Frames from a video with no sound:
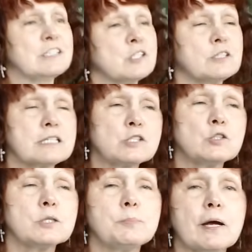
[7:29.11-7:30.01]
So let's
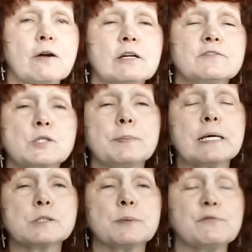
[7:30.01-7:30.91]
do the prayer of
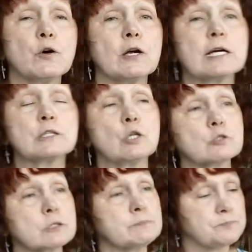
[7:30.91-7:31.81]
Jabez before I close.